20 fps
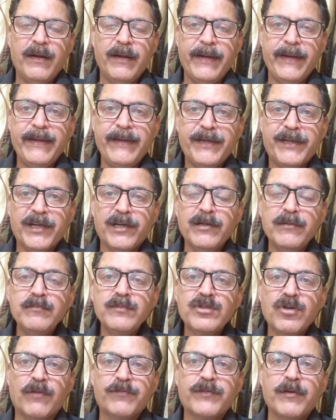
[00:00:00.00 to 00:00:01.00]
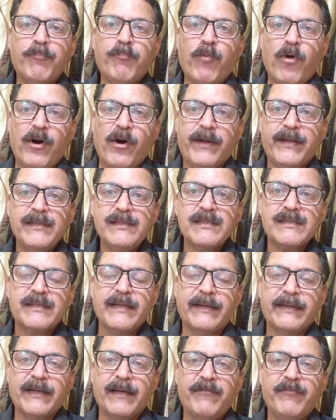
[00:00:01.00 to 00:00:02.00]
in terms of the points
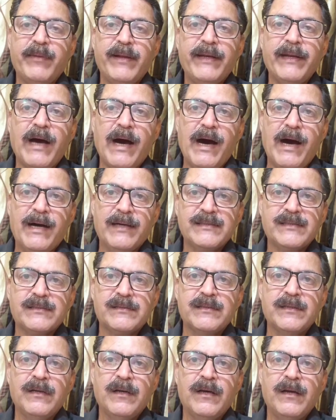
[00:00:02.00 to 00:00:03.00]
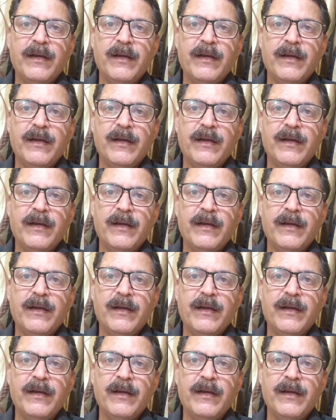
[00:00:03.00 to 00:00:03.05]
that have been asked